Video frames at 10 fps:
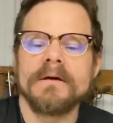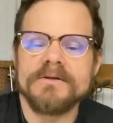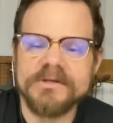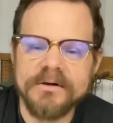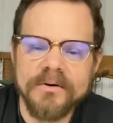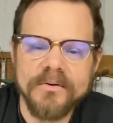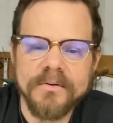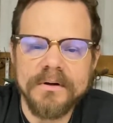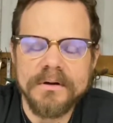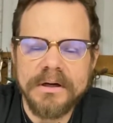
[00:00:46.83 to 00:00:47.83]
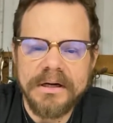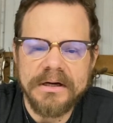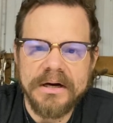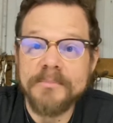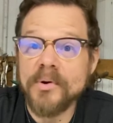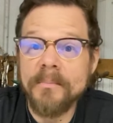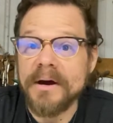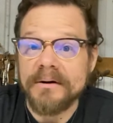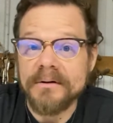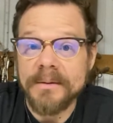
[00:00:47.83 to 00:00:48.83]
so I'm doing better.